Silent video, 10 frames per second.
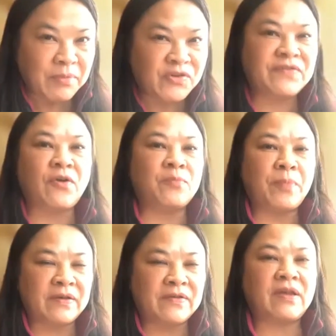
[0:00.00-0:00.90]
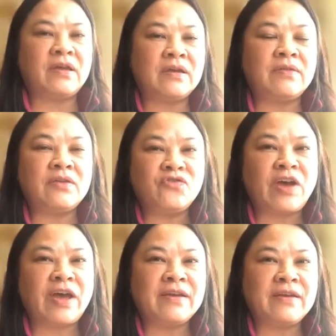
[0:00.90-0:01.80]
would just start by saying that
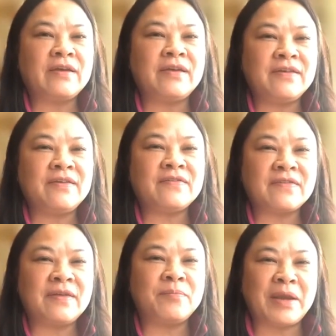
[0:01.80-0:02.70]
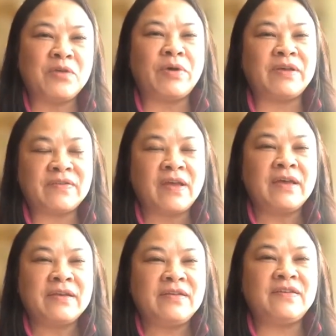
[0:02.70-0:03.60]
China is in many ways
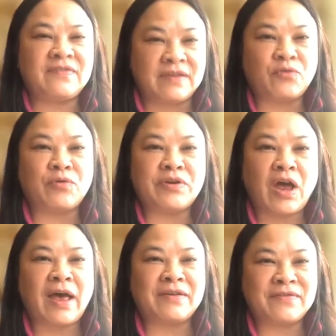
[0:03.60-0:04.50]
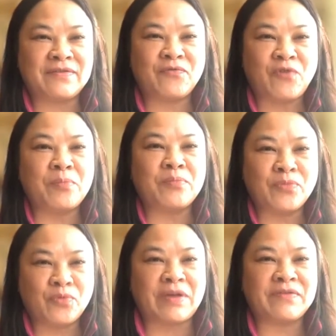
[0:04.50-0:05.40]
desynchronized from
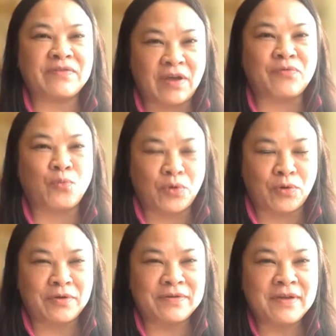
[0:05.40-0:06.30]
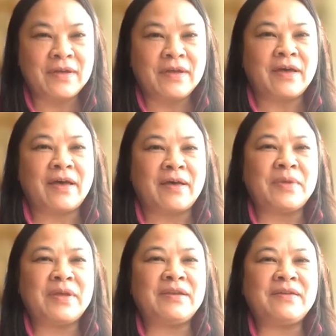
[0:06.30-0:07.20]
the rest of the world.
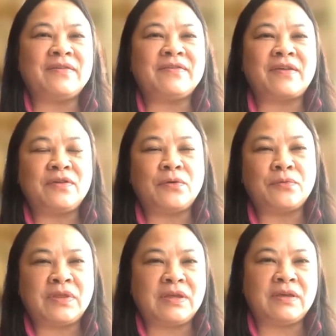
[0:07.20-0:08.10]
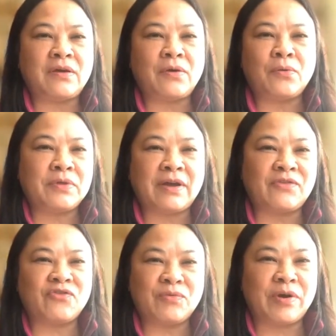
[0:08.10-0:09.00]
It is the only
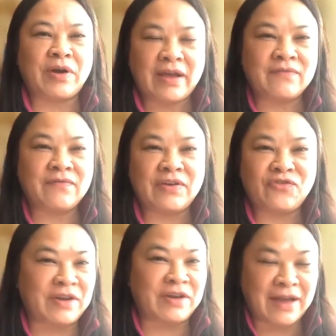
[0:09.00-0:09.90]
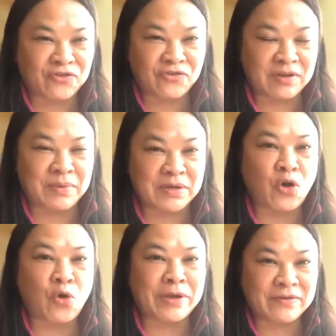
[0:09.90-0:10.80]
country where inflation had actually been
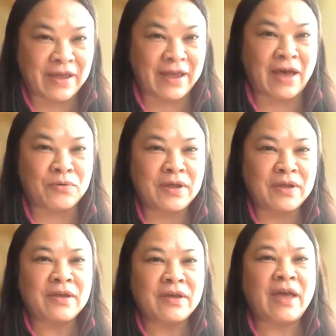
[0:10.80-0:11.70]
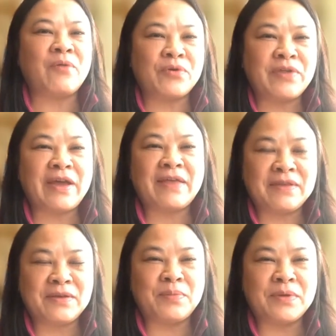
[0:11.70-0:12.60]
going down, and where they had
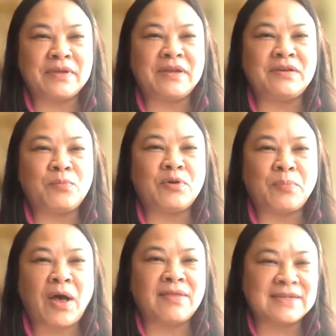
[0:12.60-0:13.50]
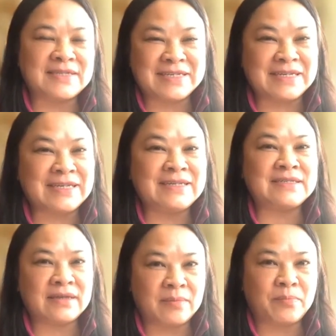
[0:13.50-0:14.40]
the ability to put policy
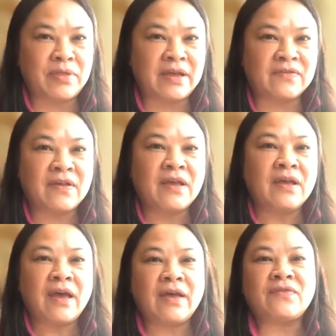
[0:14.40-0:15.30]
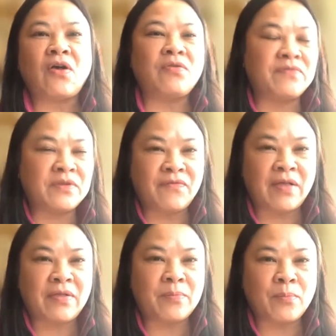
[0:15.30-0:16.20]
easing in place, as all of the
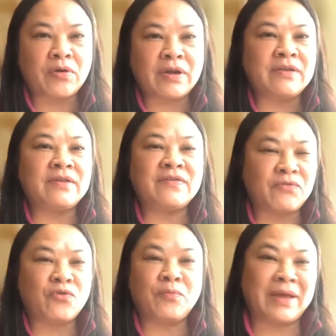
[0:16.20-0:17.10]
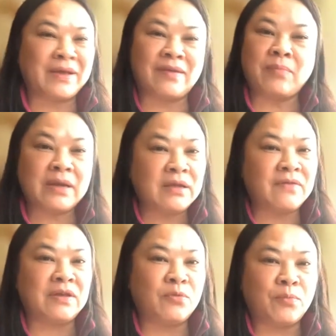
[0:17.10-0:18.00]
developed market central banks and many
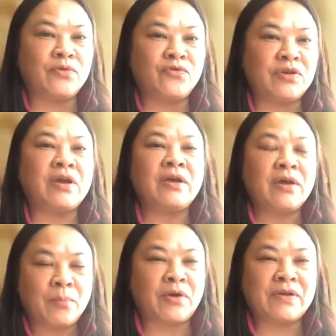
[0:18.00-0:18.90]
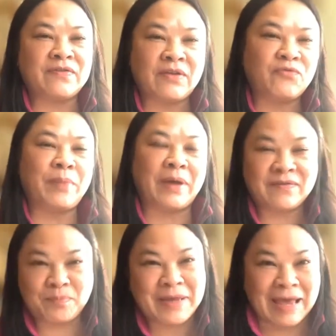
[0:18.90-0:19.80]
of the emerging market central
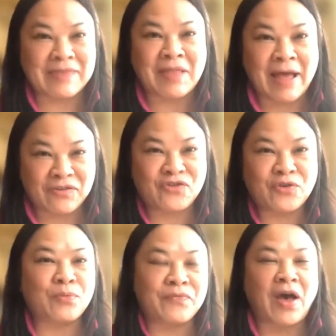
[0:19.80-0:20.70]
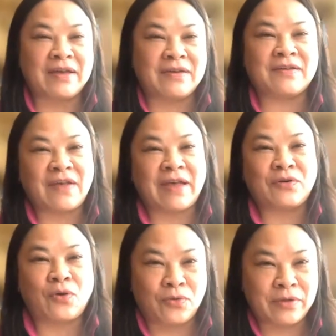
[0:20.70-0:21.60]
banks began last year with a hiking
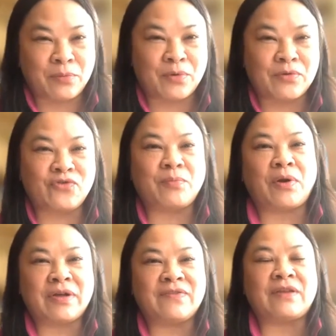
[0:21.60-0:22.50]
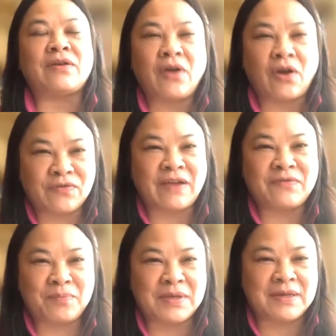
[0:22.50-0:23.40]
cycle in emerging markets and are set
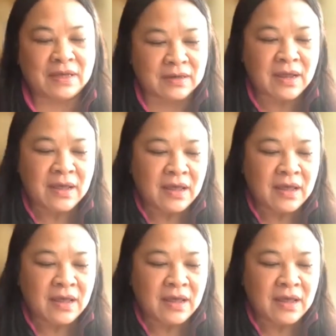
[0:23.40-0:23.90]
to begin